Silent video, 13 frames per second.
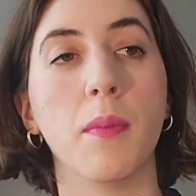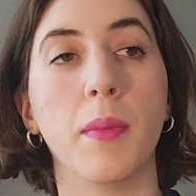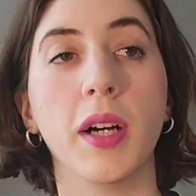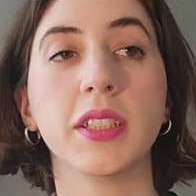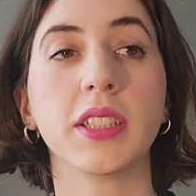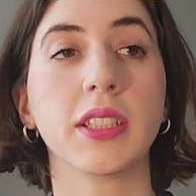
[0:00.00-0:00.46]

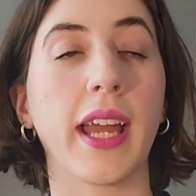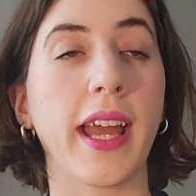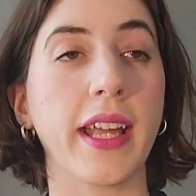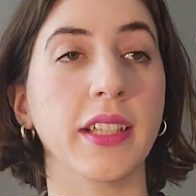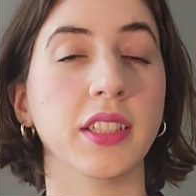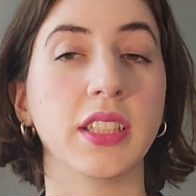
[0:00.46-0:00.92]
musk
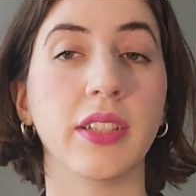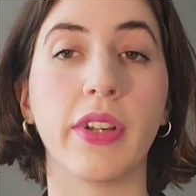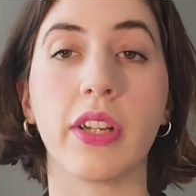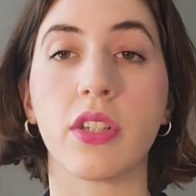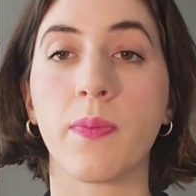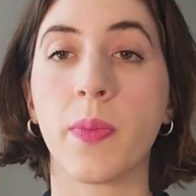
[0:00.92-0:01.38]
and
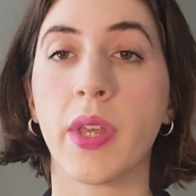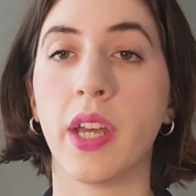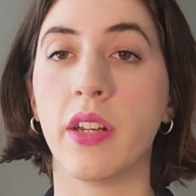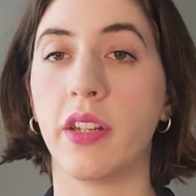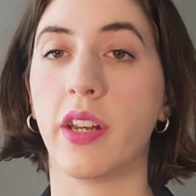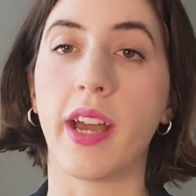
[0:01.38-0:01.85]
civet
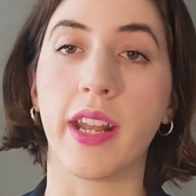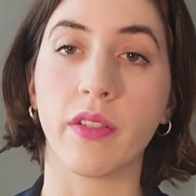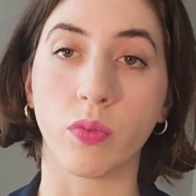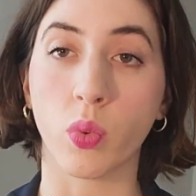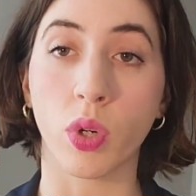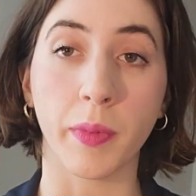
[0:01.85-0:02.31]
to
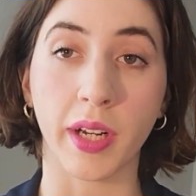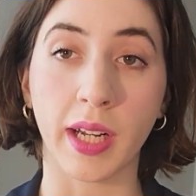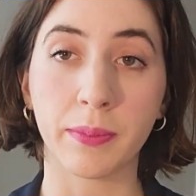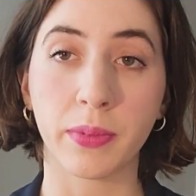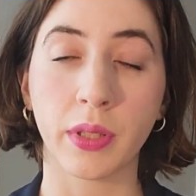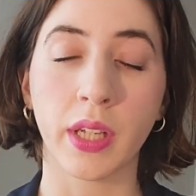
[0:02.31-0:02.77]
kind of warm it
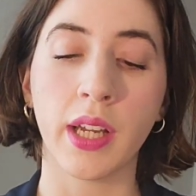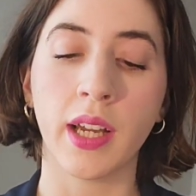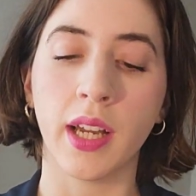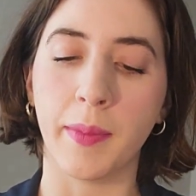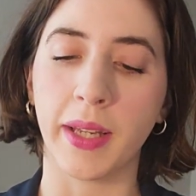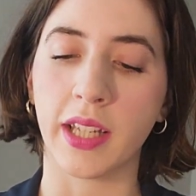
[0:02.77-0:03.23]
up,
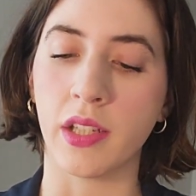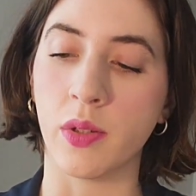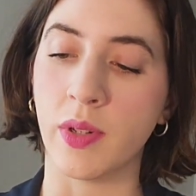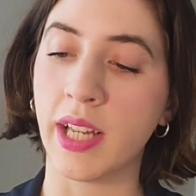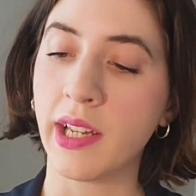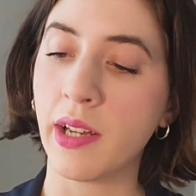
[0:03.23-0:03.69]
make it
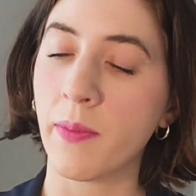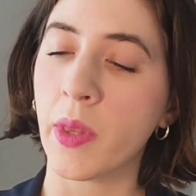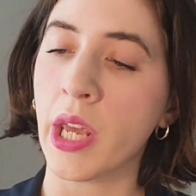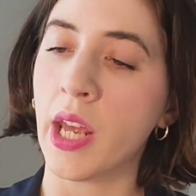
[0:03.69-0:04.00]
unique.